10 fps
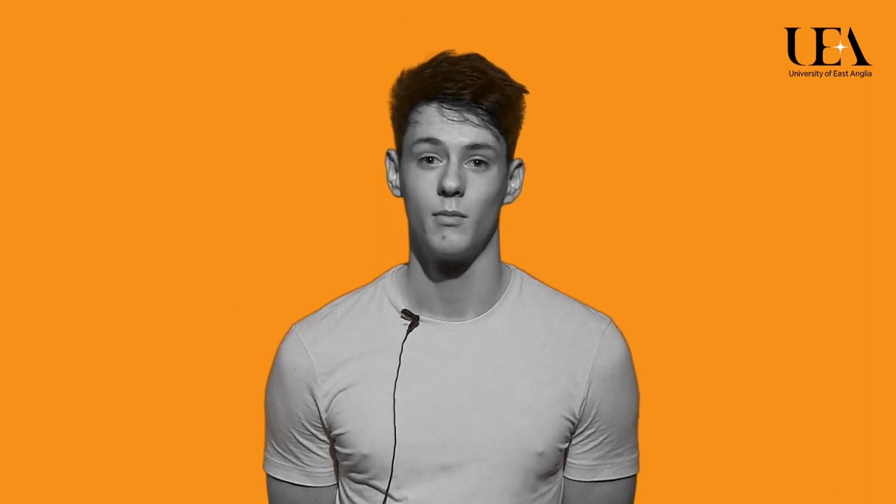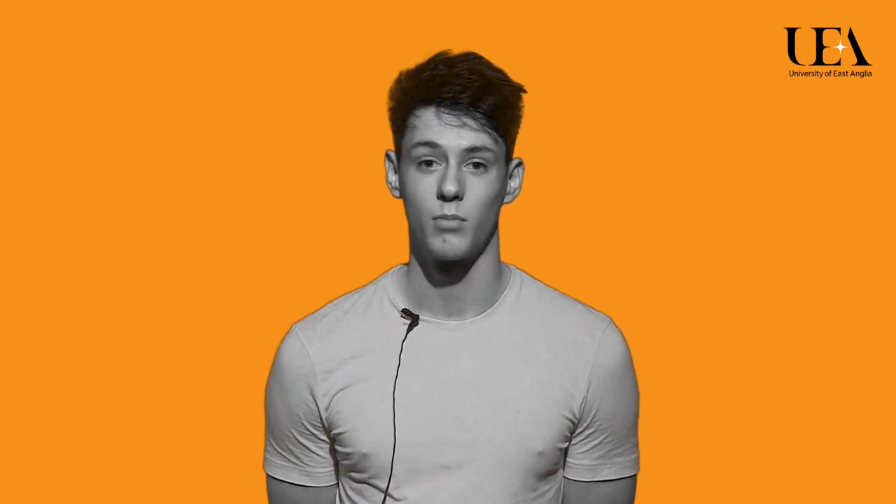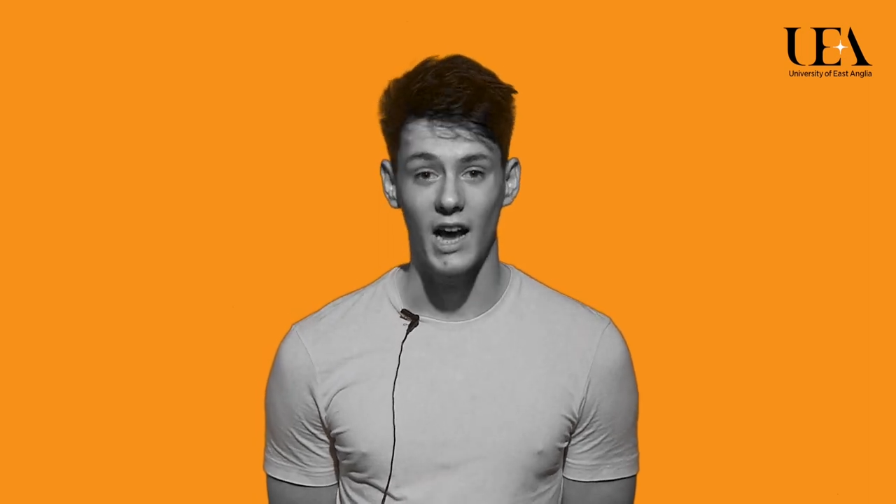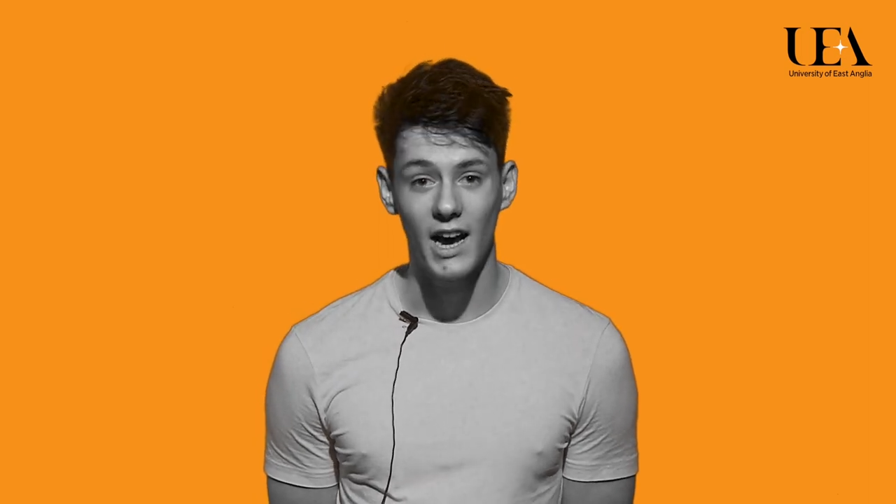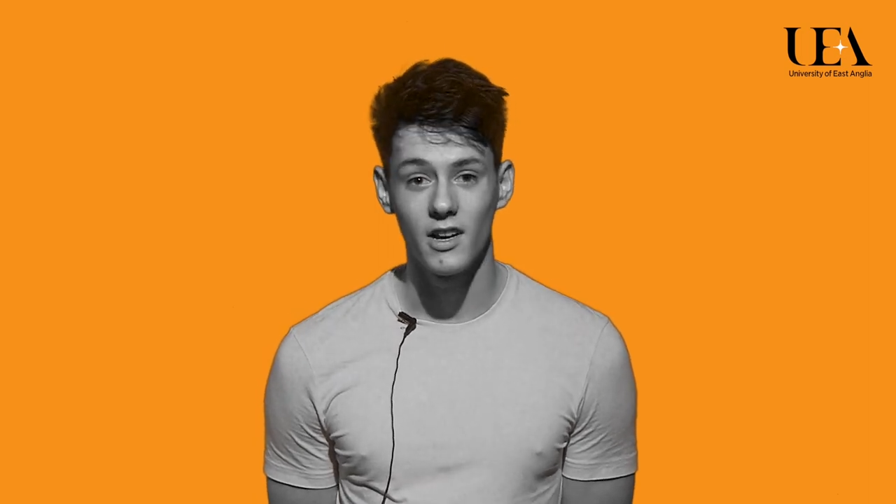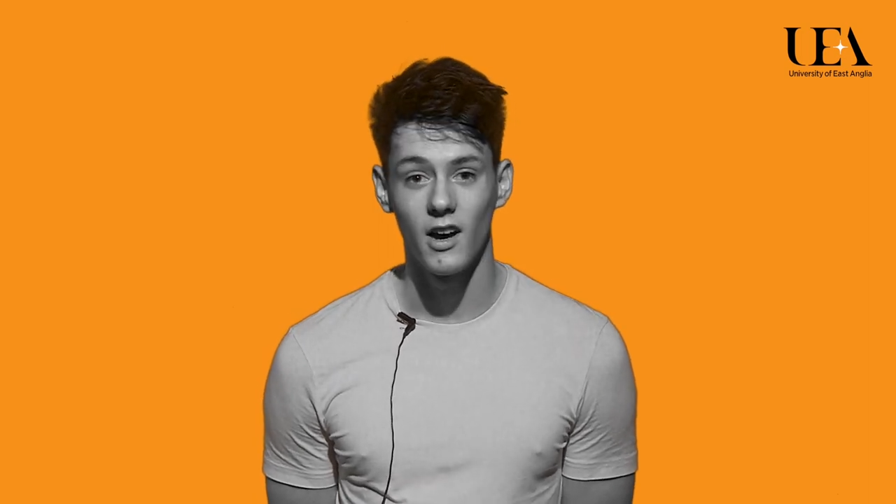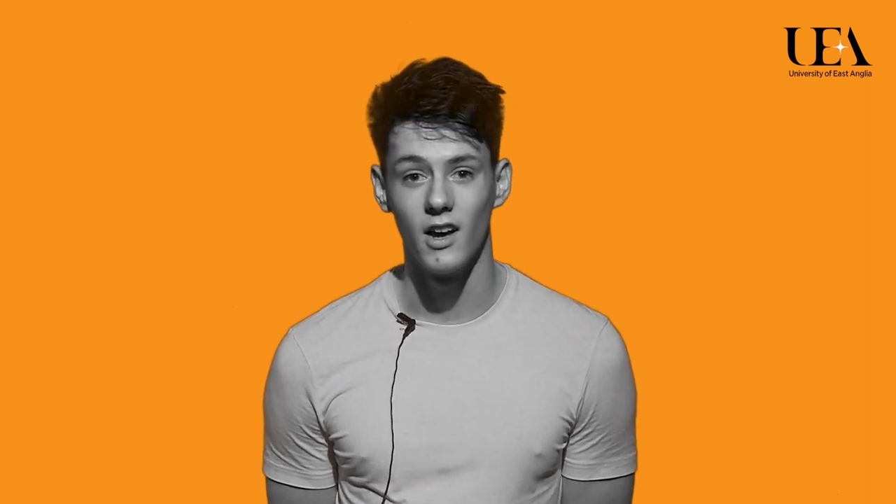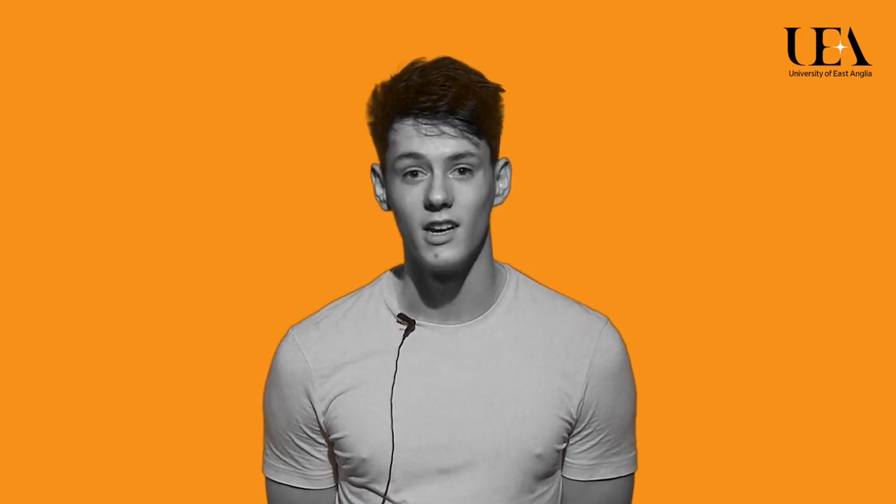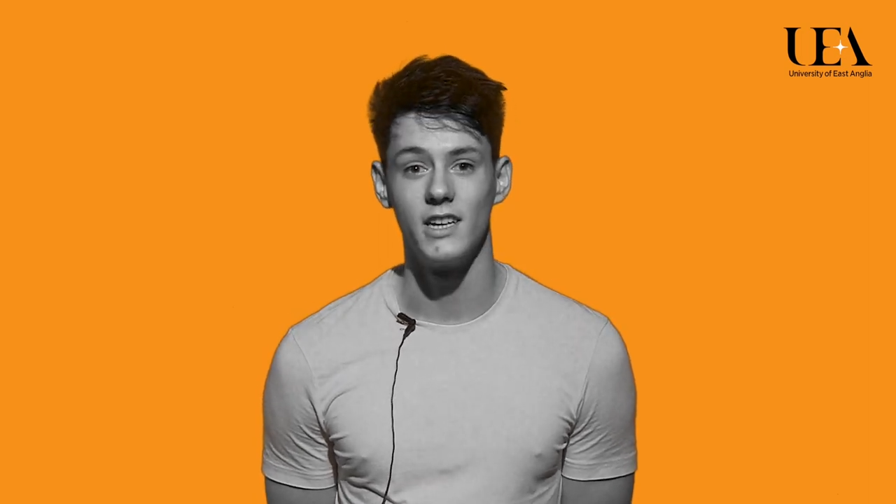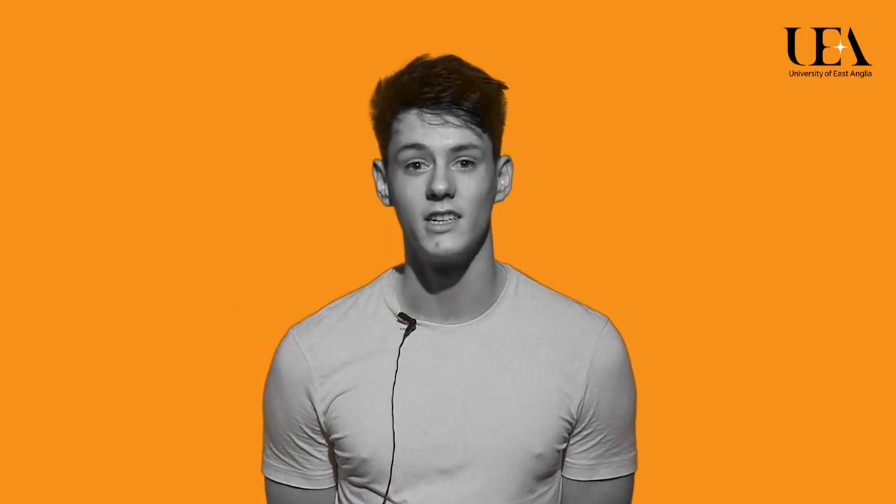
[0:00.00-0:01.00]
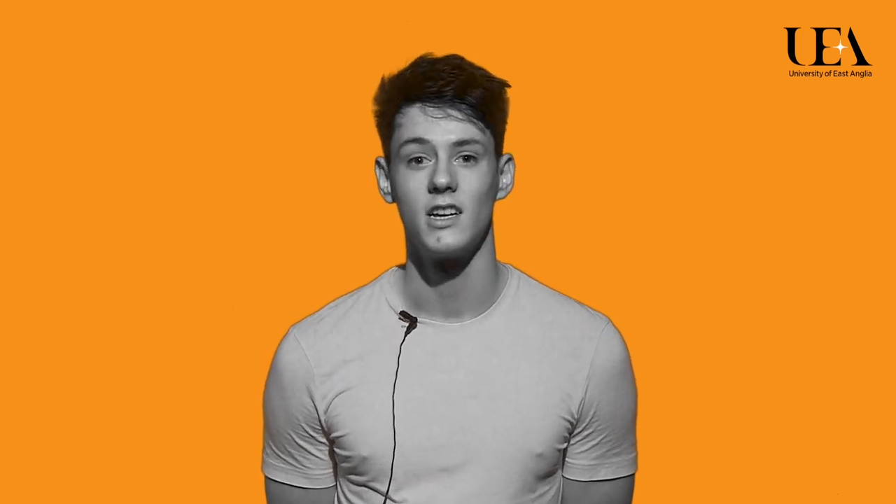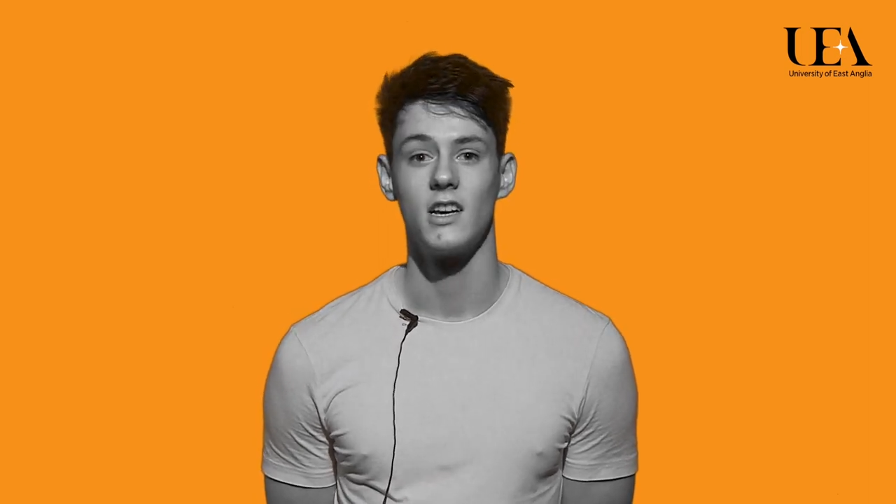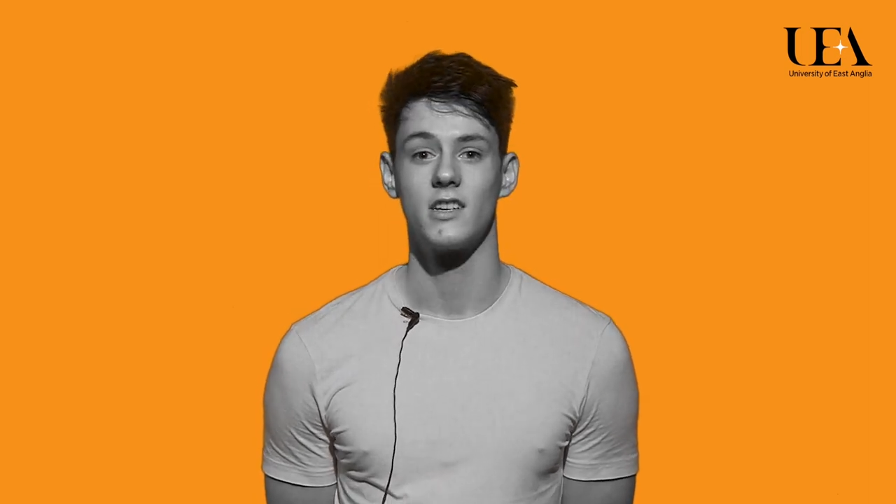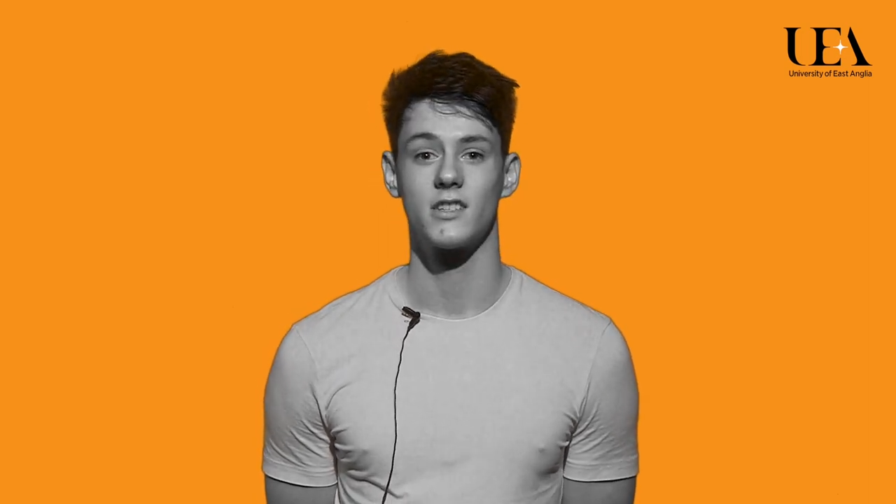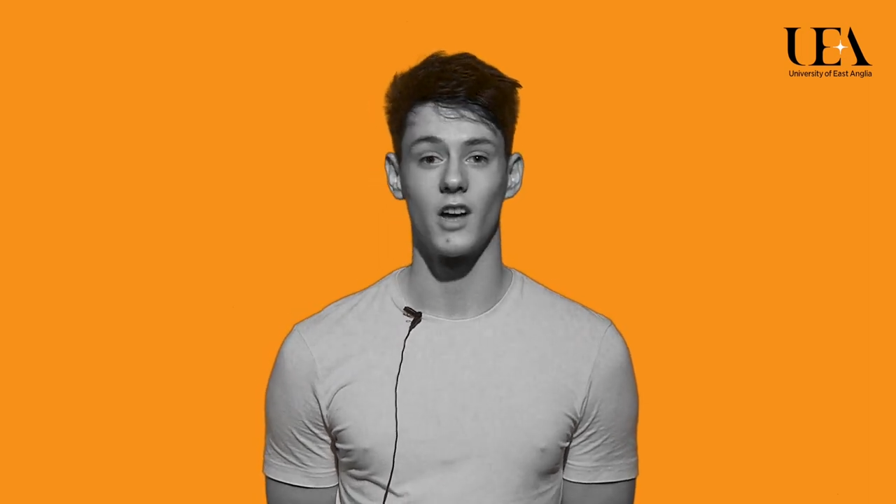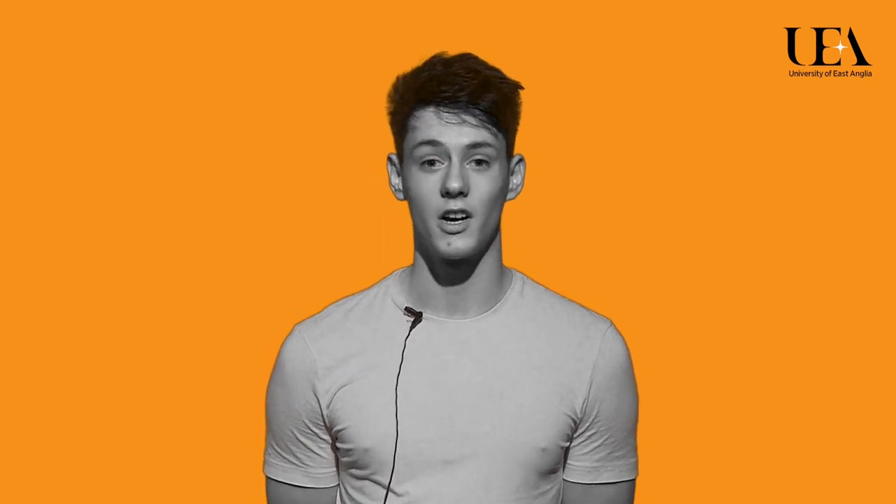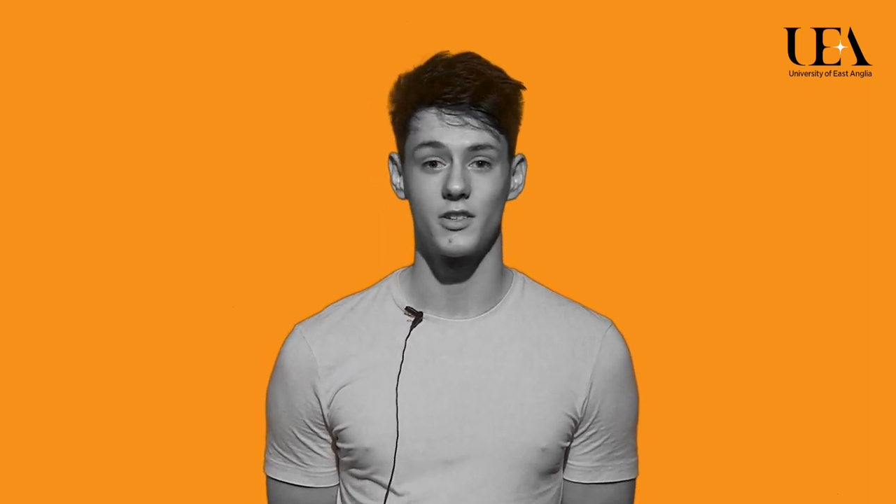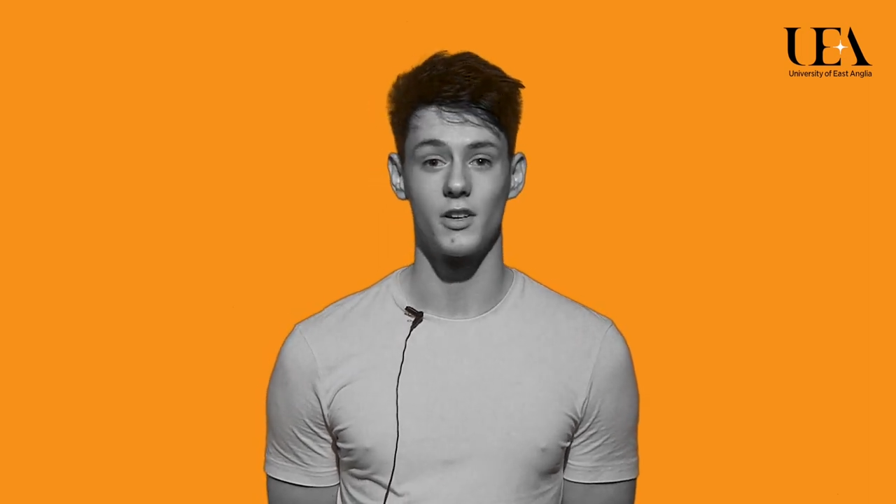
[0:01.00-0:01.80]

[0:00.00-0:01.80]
Plan early, start